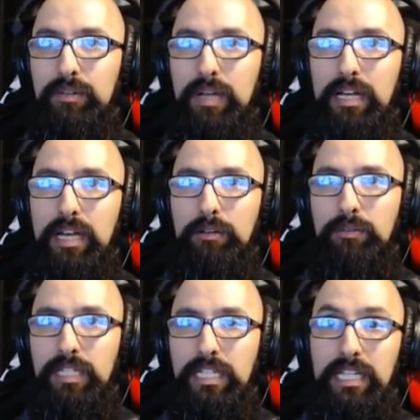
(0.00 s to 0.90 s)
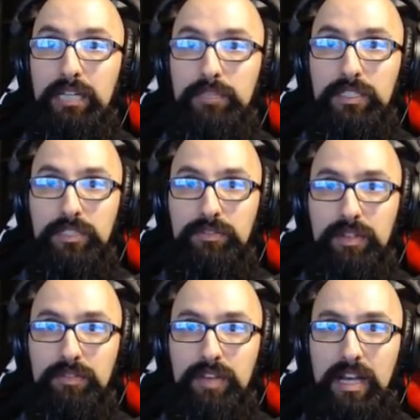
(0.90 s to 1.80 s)
Well, I don't really need him to
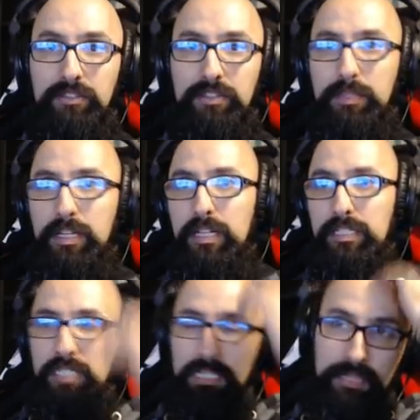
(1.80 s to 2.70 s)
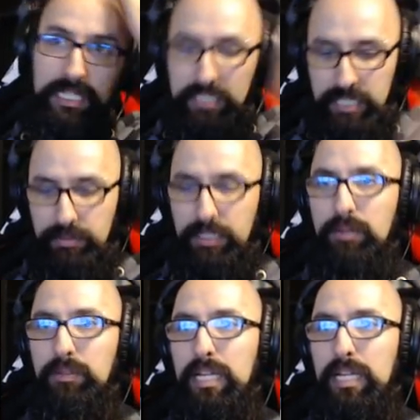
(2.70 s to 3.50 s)
survive, to be honest, because there we go.